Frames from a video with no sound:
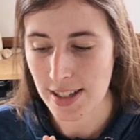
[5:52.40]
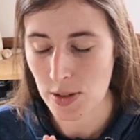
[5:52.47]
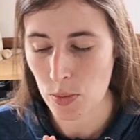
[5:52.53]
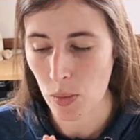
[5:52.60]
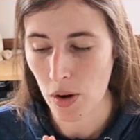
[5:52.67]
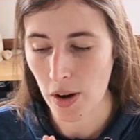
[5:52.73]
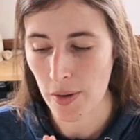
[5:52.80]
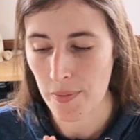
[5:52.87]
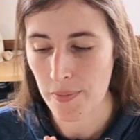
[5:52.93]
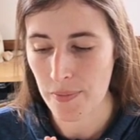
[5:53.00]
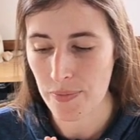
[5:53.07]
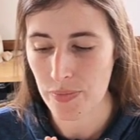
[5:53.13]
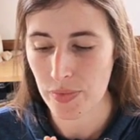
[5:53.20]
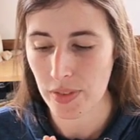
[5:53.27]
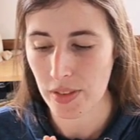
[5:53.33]
this
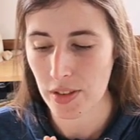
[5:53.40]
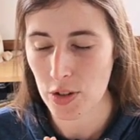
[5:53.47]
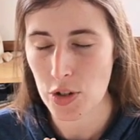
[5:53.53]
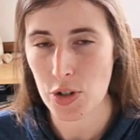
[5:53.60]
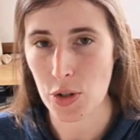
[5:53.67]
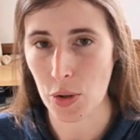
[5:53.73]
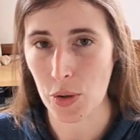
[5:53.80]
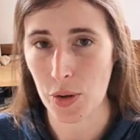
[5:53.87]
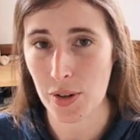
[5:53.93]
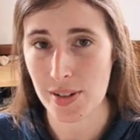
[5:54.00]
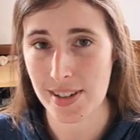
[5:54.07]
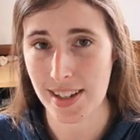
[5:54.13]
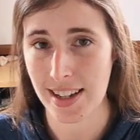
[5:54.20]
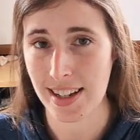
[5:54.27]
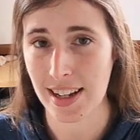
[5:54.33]
one
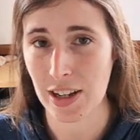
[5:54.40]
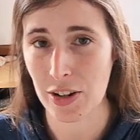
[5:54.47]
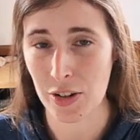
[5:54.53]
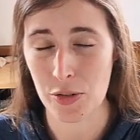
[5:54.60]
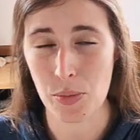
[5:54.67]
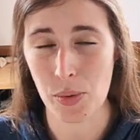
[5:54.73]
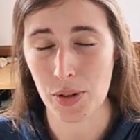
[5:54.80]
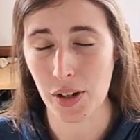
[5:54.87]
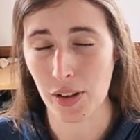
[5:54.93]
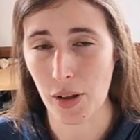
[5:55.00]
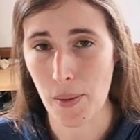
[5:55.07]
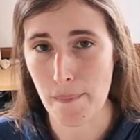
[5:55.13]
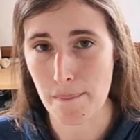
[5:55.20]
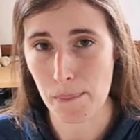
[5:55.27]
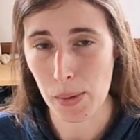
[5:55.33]
short and I could have won a
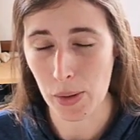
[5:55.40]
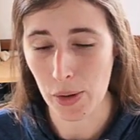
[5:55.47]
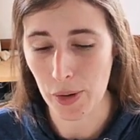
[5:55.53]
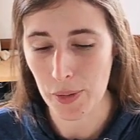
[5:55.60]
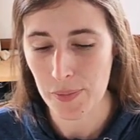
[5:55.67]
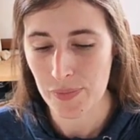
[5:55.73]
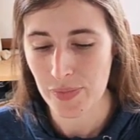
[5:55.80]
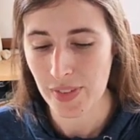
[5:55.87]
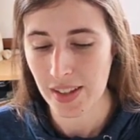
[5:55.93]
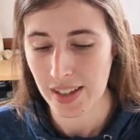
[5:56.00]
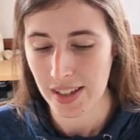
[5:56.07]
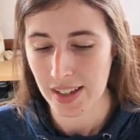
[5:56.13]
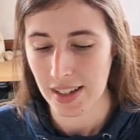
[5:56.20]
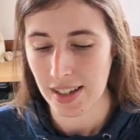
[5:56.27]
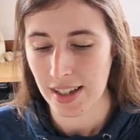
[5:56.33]
lot more.
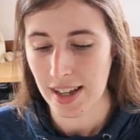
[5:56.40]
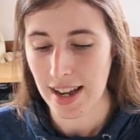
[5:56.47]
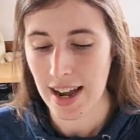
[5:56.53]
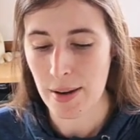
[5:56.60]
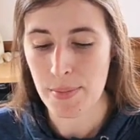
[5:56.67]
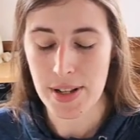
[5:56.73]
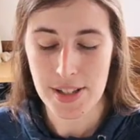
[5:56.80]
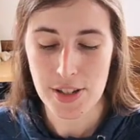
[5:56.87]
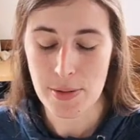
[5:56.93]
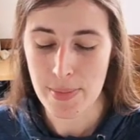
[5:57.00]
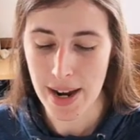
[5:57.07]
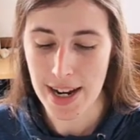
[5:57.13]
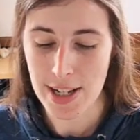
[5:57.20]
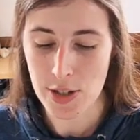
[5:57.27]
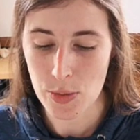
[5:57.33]
I'm in two
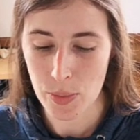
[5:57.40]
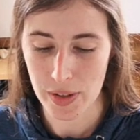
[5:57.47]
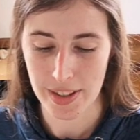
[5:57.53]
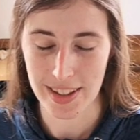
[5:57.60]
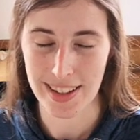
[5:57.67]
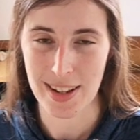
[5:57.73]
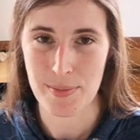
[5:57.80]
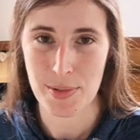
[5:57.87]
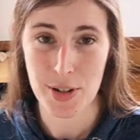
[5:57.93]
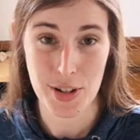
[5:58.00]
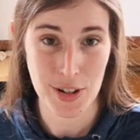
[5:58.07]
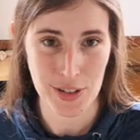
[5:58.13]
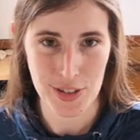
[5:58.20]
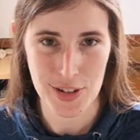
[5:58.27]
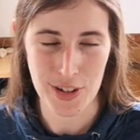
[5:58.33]
minds with it. Let me
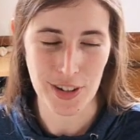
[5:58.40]
show you the